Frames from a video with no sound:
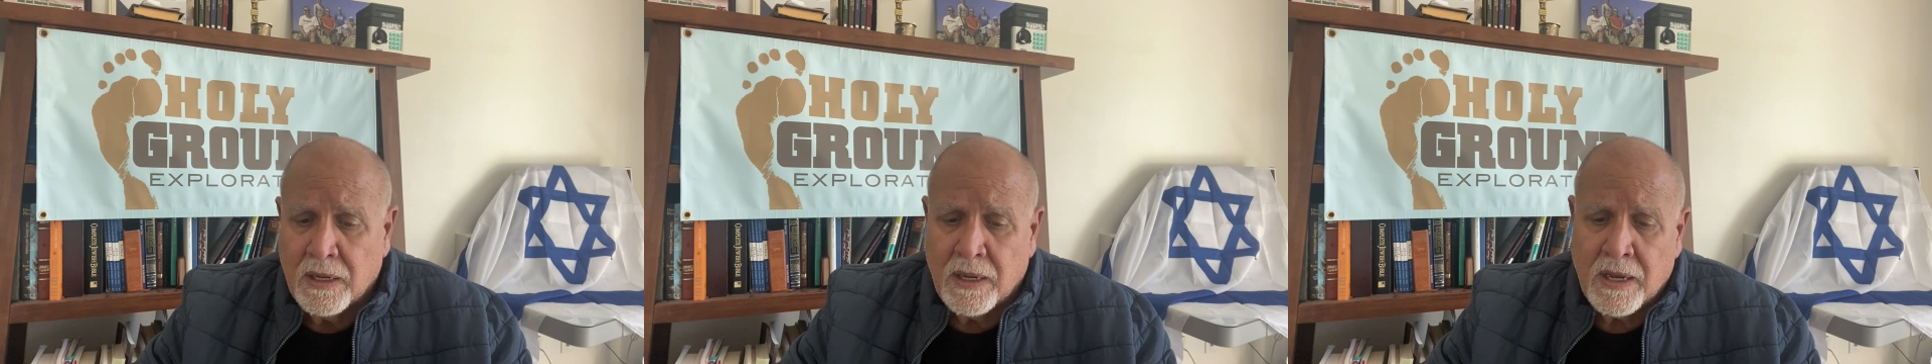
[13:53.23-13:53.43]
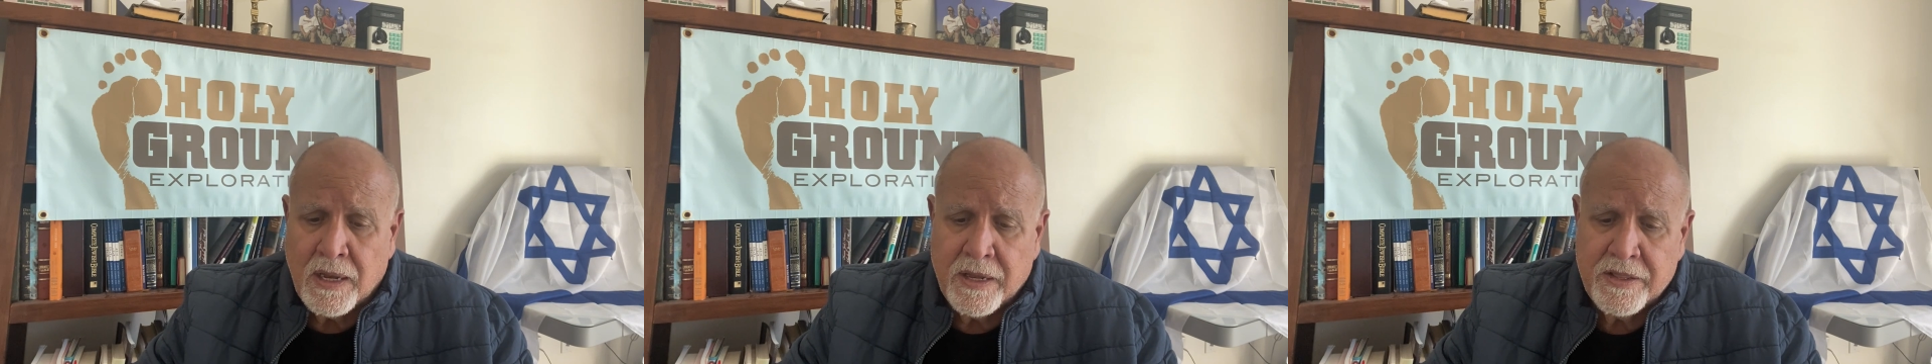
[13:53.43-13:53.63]

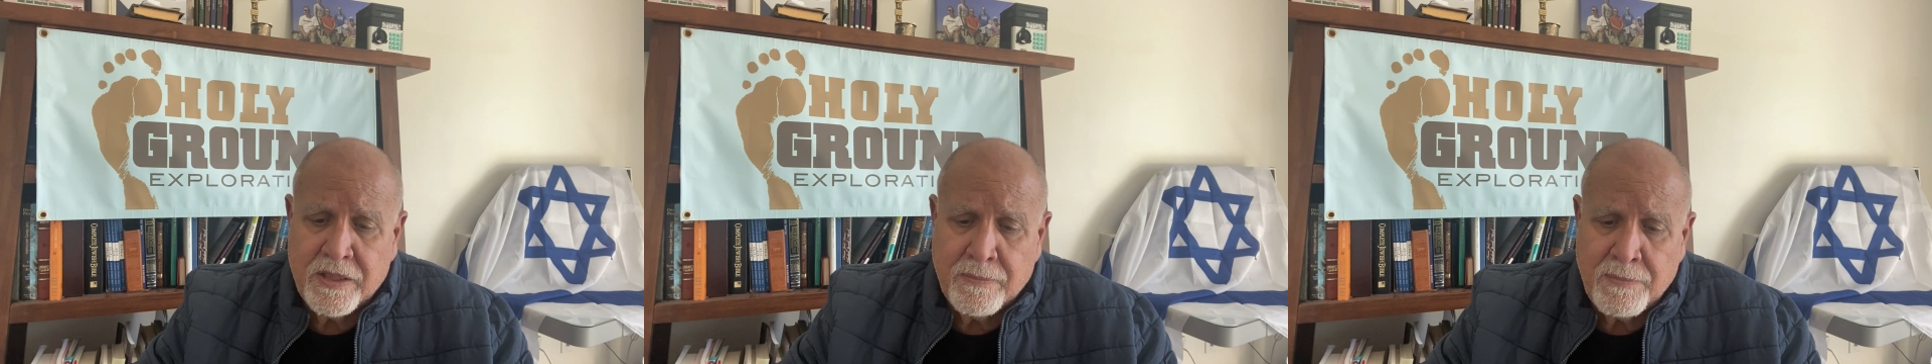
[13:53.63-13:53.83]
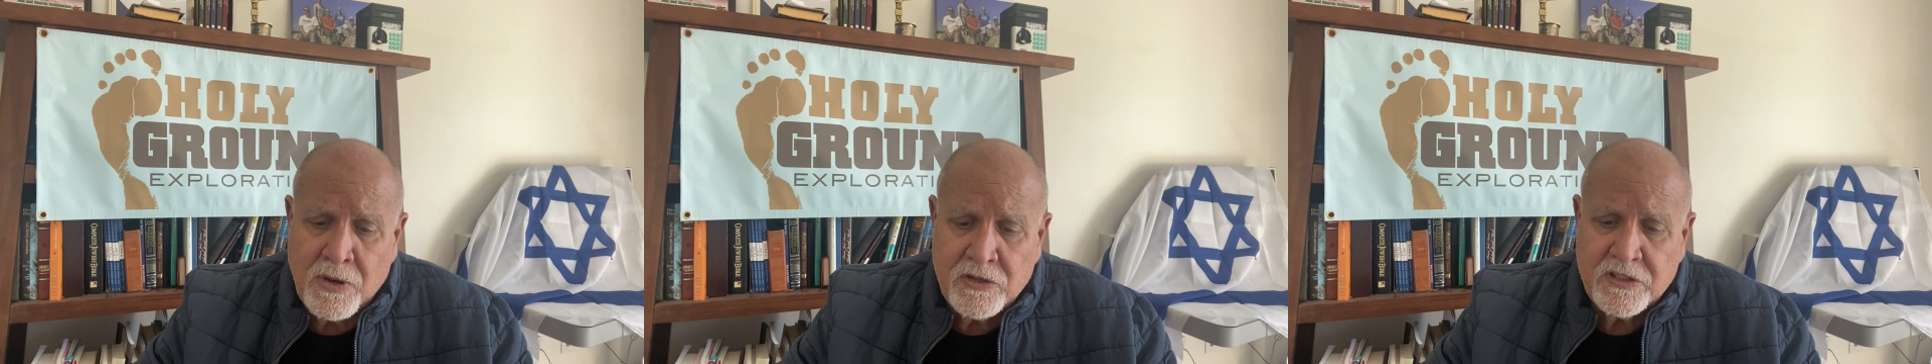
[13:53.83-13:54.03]
uh,
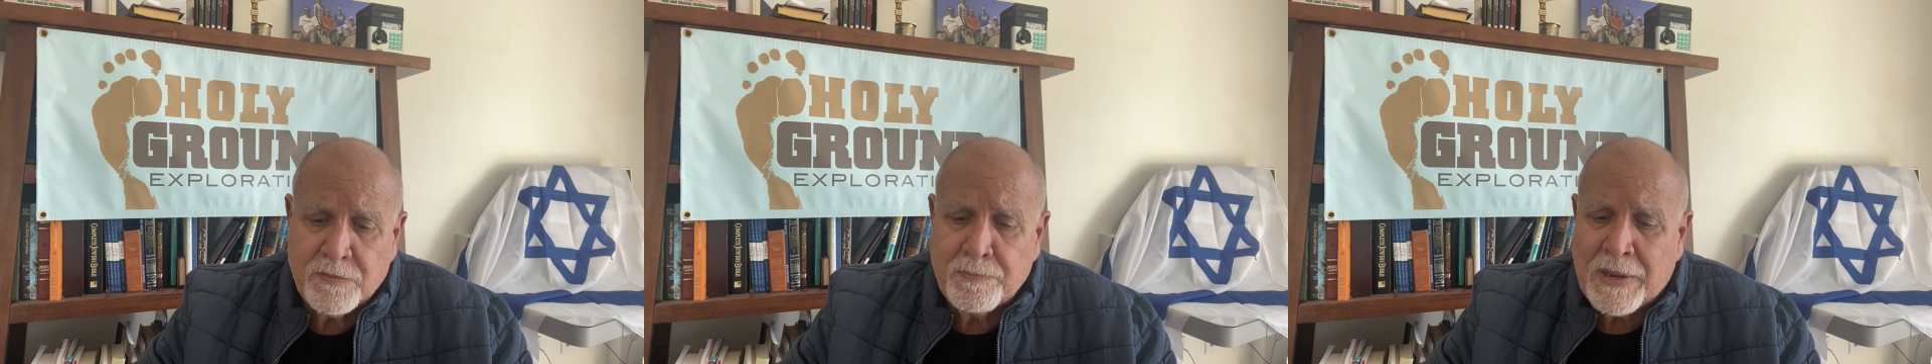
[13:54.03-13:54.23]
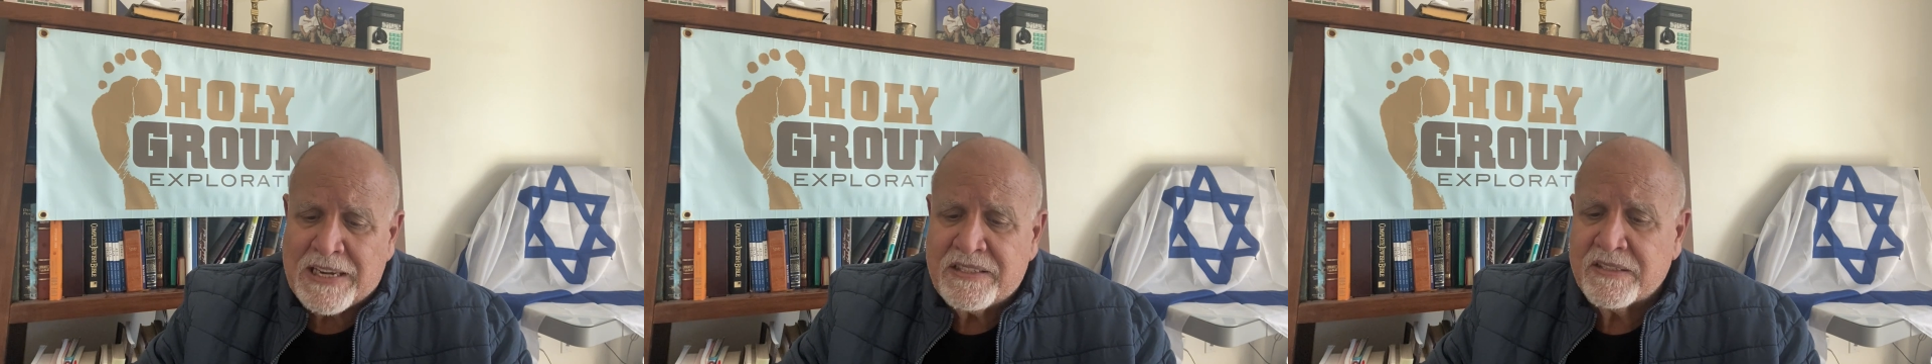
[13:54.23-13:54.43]
the
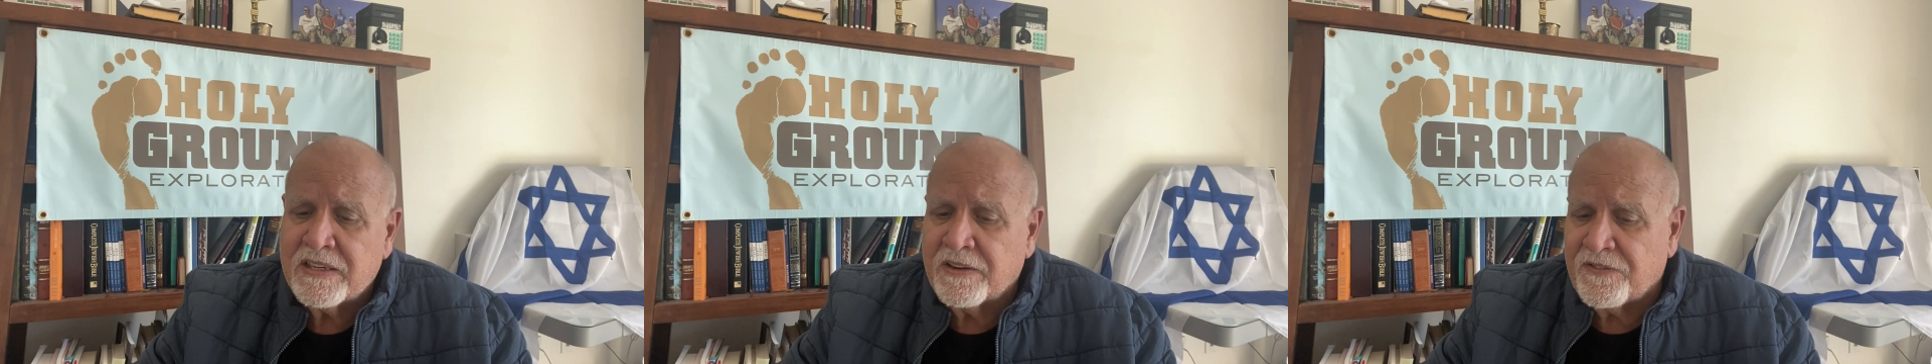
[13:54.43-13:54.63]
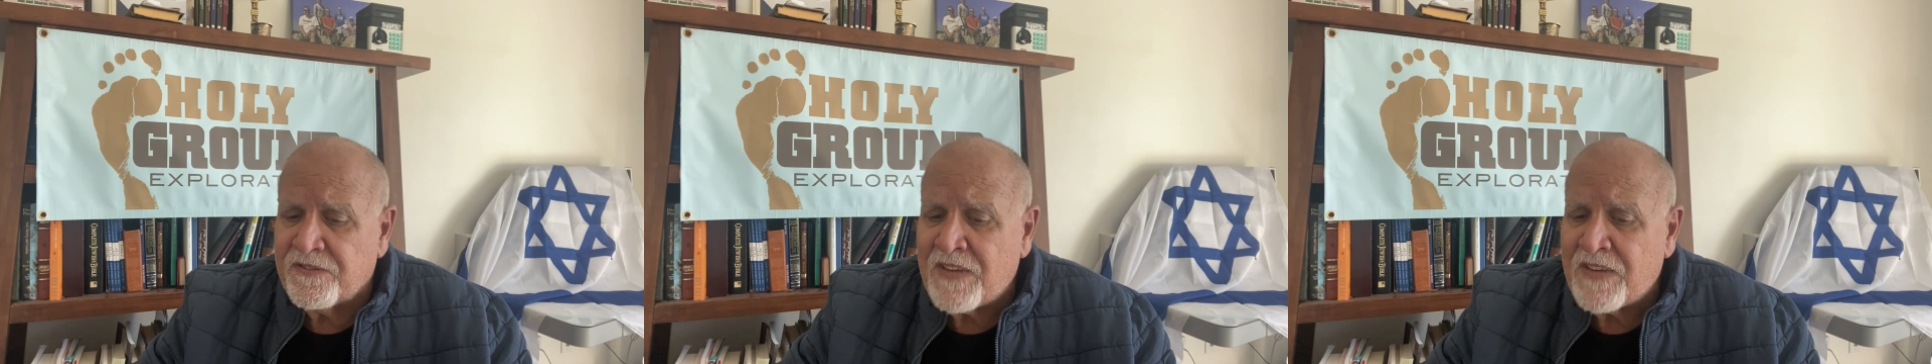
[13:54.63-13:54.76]
most basic